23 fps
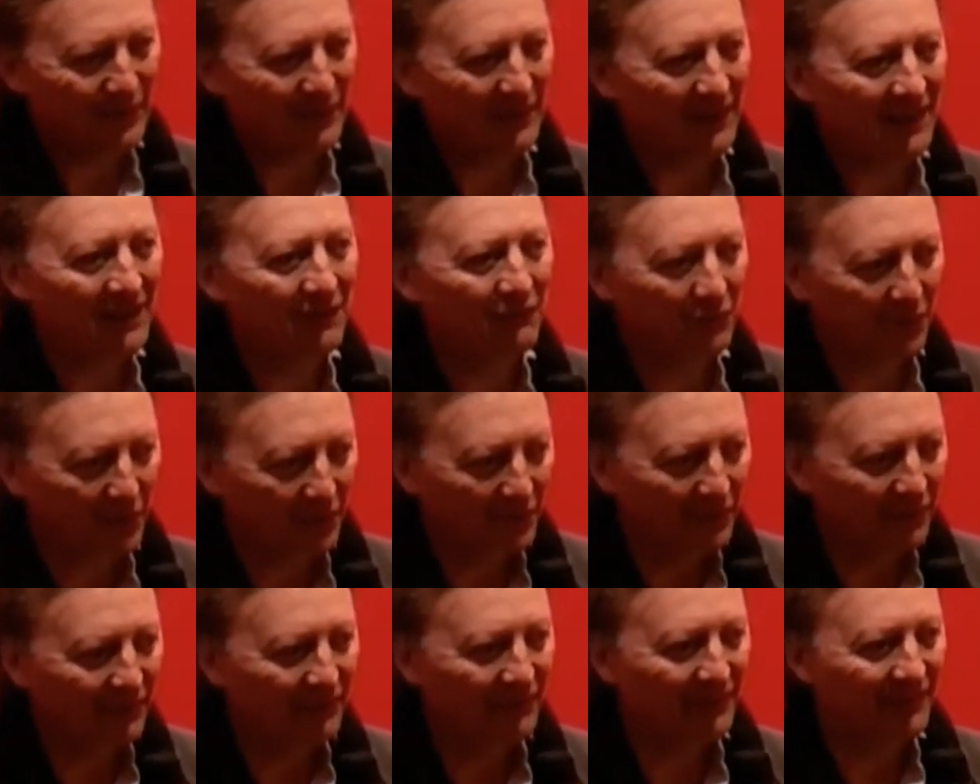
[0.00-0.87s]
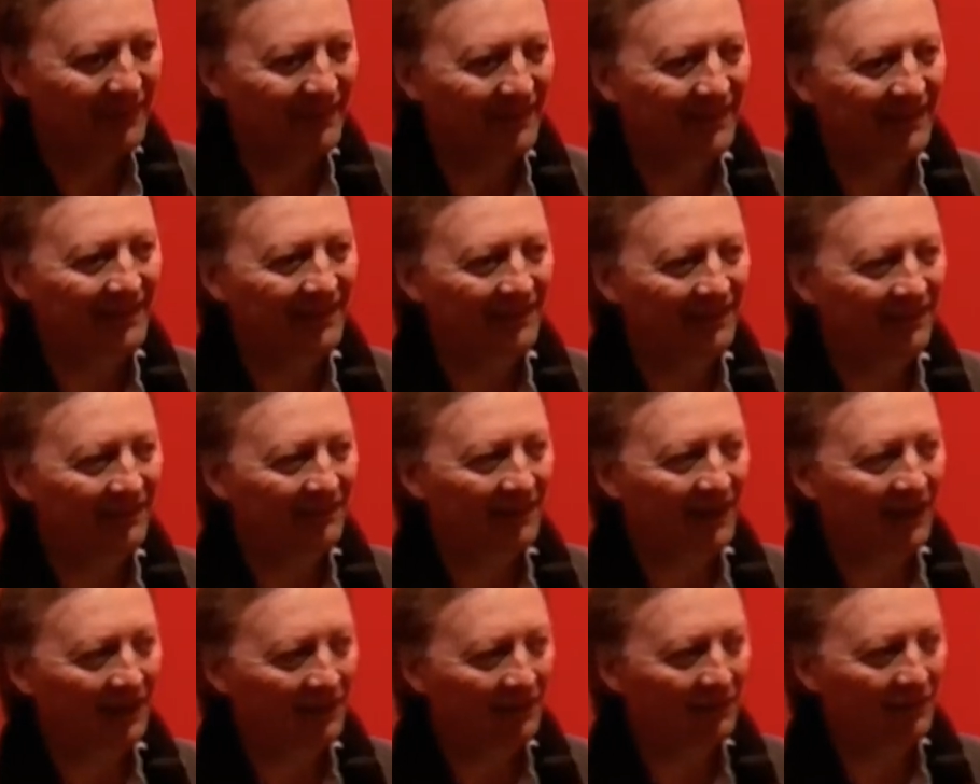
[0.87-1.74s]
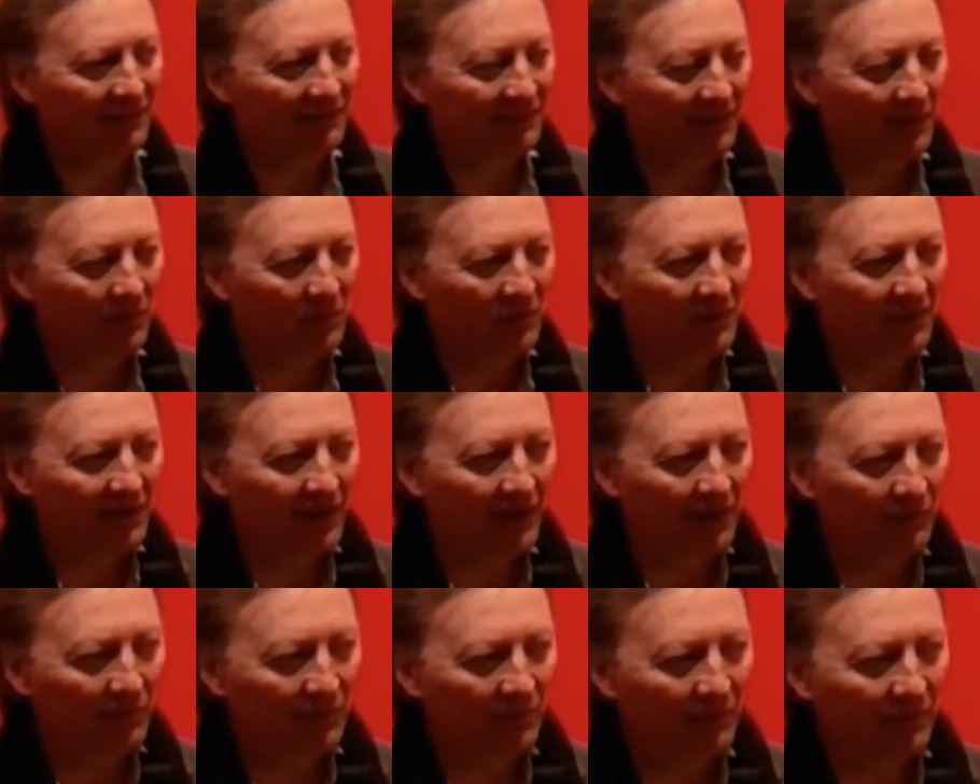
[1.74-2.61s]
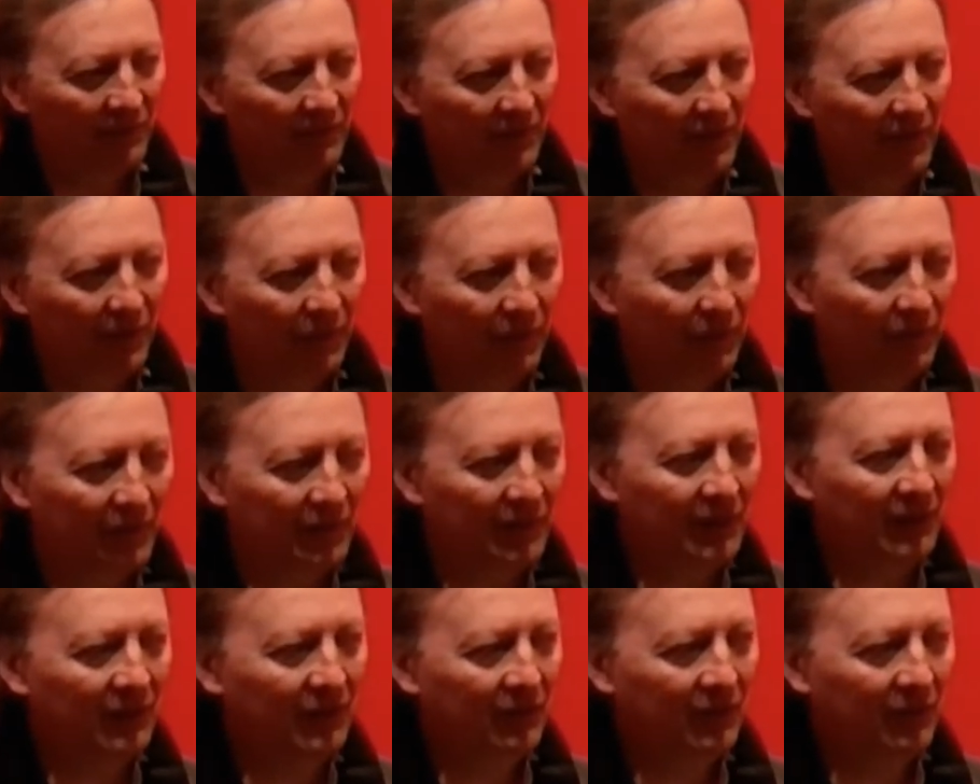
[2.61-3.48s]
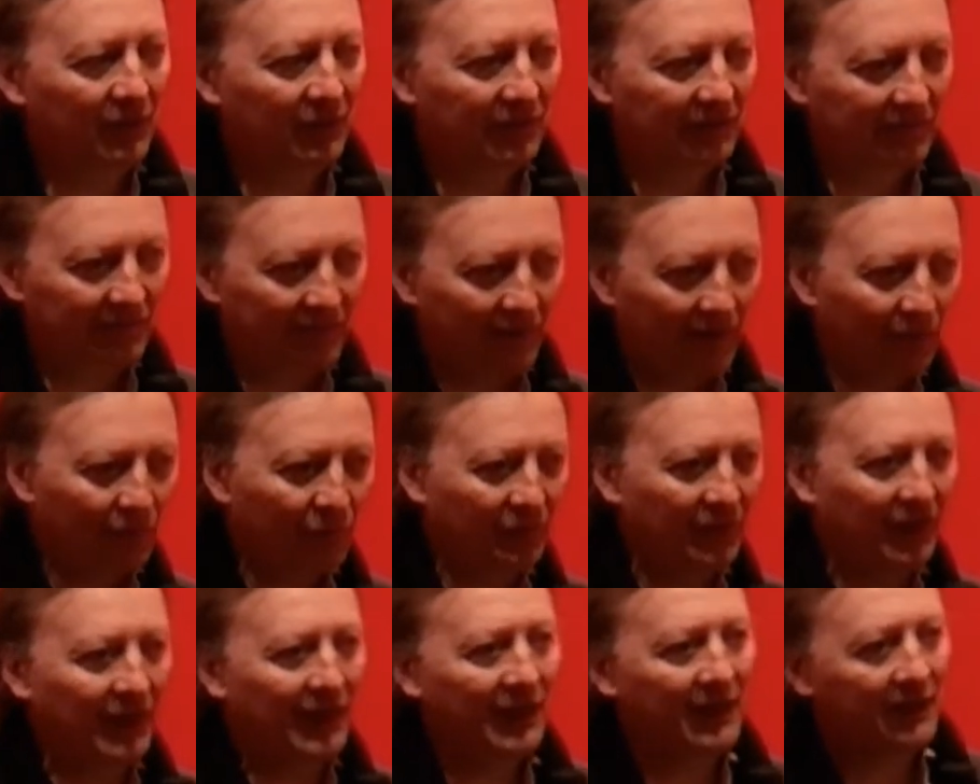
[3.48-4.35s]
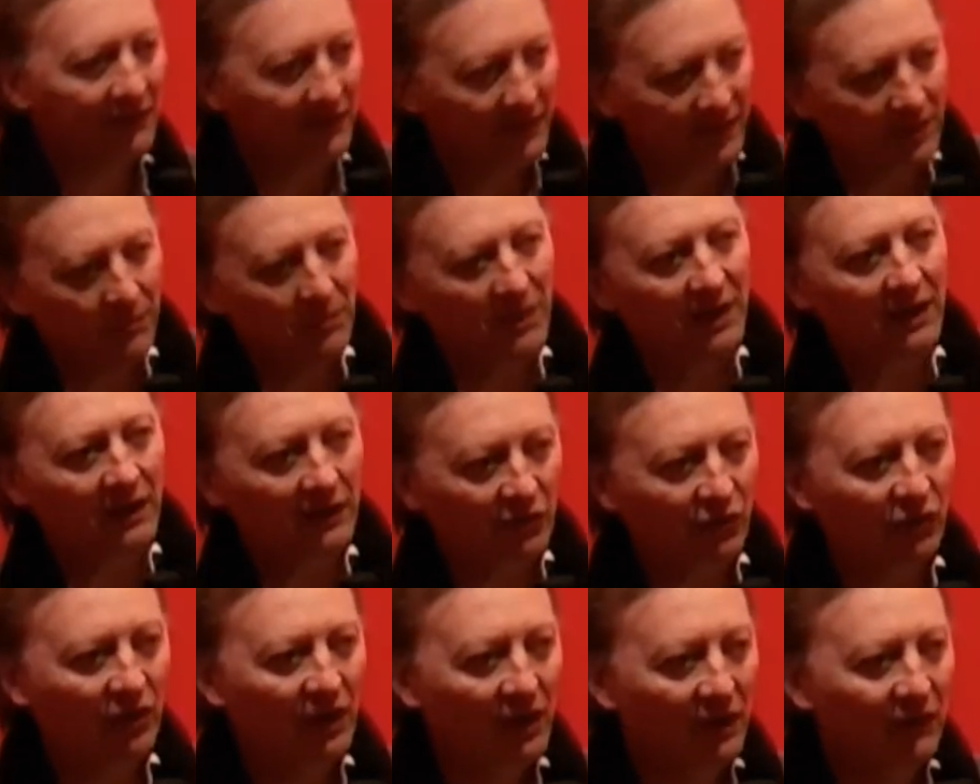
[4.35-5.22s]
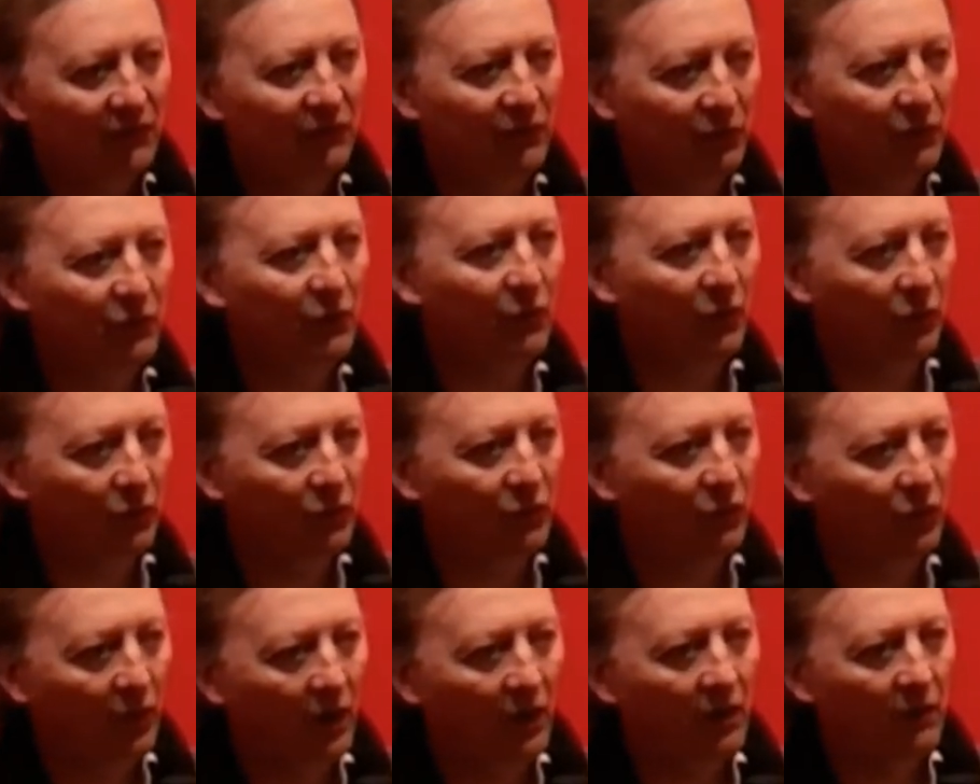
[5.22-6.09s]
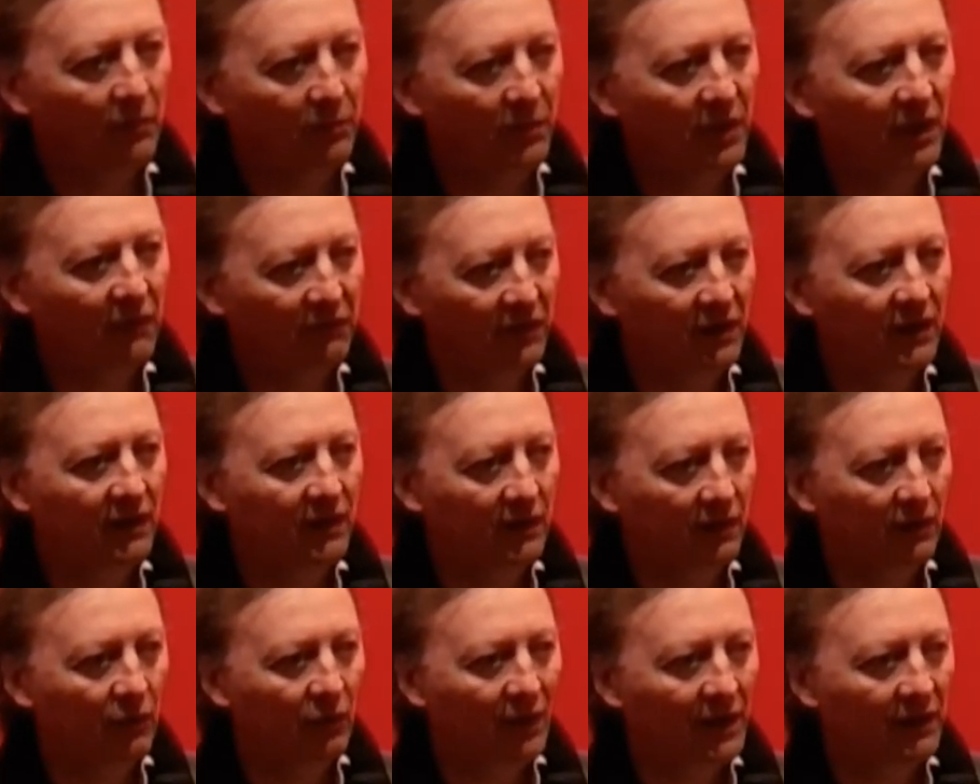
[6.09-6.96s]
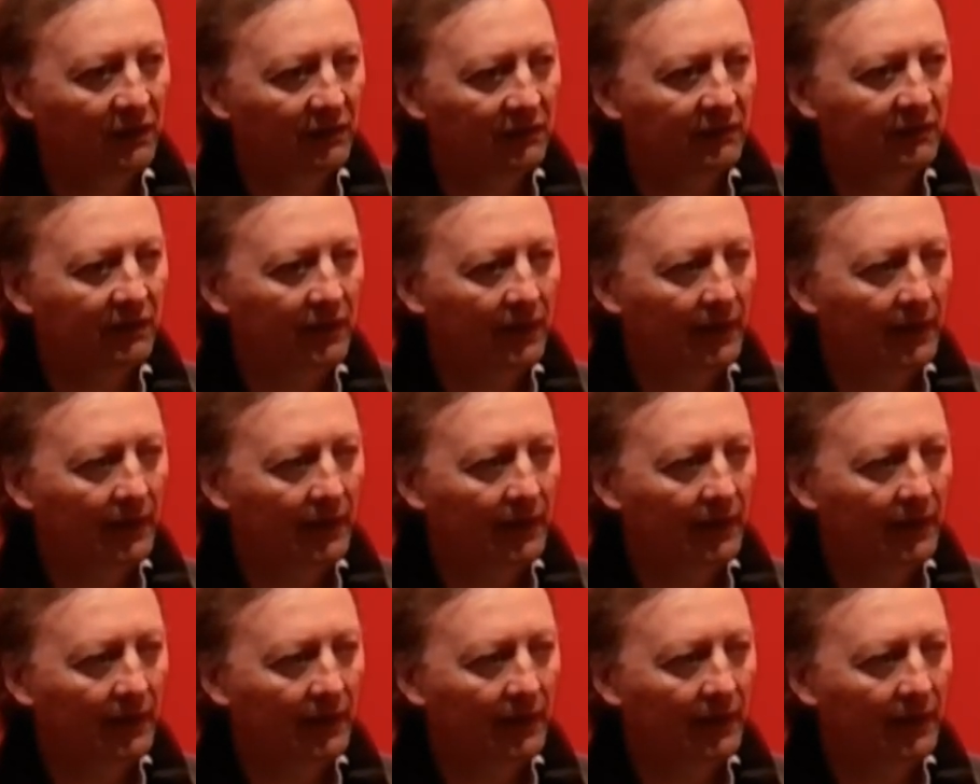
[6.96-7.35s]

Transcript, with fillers: events is at the same time in sound and image. So you are perfectly right.